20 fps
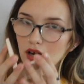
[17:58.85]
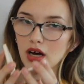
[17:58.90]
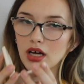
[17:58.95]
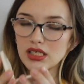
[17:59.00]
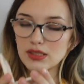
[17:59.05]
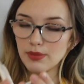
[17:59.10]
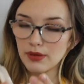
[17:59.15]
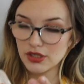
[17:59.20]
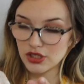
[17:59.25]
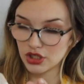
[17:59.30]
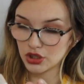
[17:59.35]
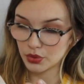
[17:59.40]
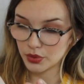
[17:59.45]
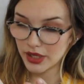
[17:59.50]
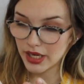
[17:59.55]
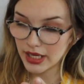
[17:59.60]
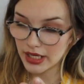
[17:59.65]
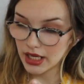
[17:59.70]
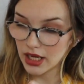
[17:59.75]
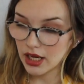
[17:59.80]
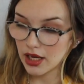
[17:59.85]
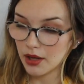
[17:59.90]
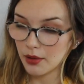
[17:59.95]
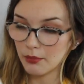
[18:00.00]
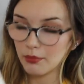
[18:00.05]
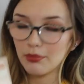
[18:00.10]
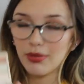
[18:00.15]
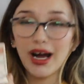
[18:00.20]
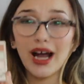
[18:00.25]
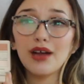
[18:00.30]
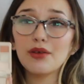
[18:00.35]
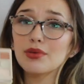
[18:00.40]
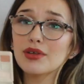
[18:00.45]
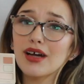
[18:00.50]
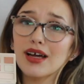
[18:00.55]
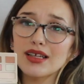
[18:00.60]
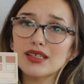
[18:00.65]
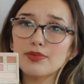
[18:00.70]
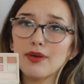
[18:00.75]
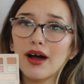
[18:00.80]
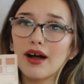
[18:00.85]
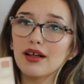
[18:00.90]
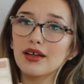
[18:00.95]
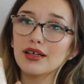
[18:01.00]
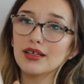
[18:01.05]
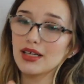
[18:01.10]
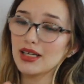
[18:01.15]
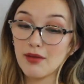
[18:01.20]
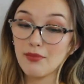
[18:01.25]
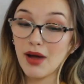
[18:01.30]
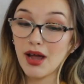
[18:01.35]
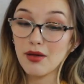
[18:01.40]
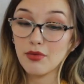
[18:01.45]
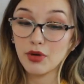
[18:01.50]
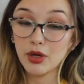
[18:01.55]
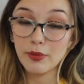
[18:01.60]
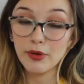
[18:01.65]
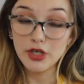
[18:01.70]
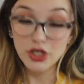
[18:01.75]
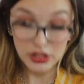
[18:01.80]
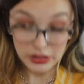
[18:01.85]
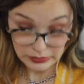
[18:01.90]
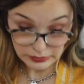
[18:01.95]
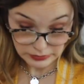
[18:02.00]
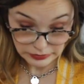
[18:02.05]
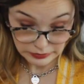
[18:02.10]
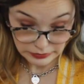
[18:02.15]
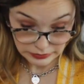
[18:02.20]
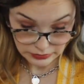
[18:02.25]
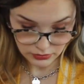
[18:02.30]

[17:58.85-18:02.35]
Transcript: It smells great. But I really like this palette, and I might repurchase it.